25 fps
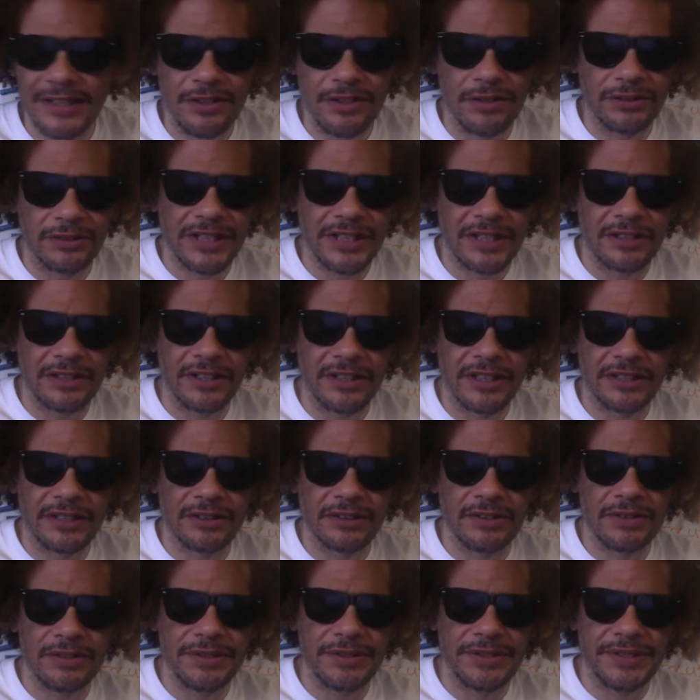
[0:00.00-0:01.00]
go take a look at
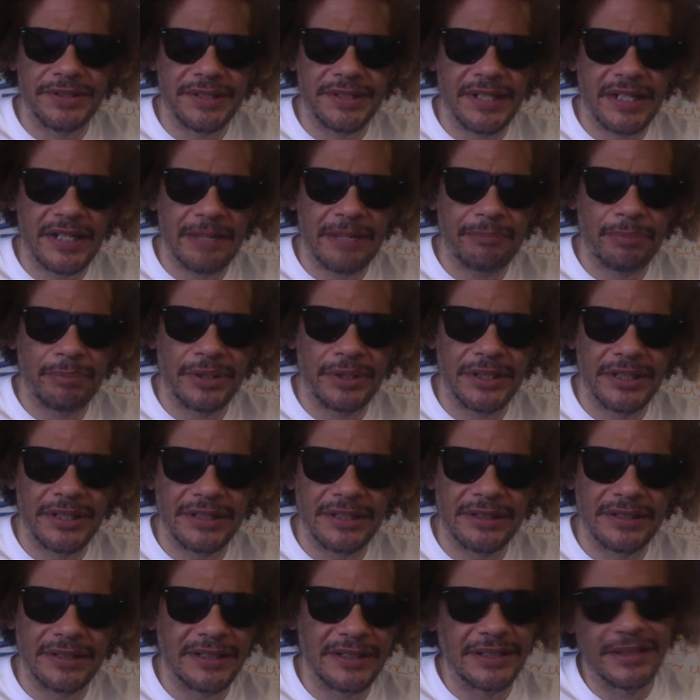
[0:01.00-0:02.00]
those that I put
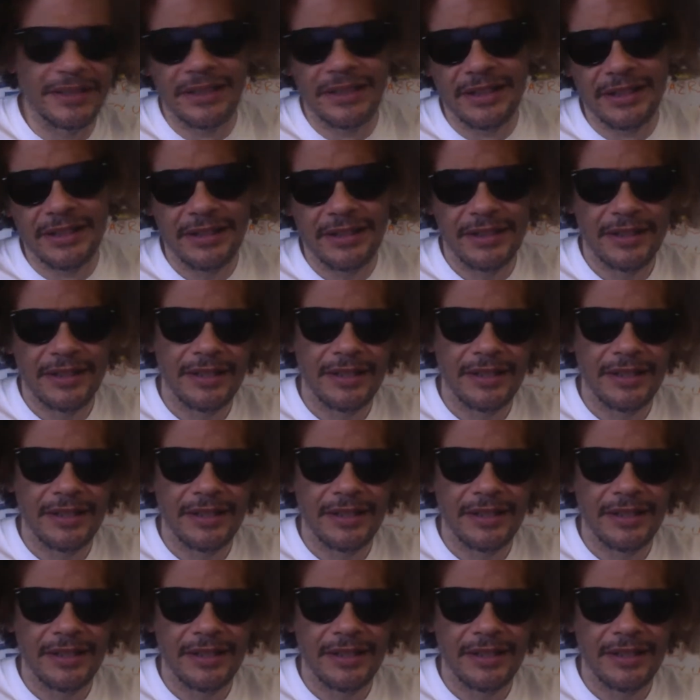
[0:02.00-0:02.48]
in the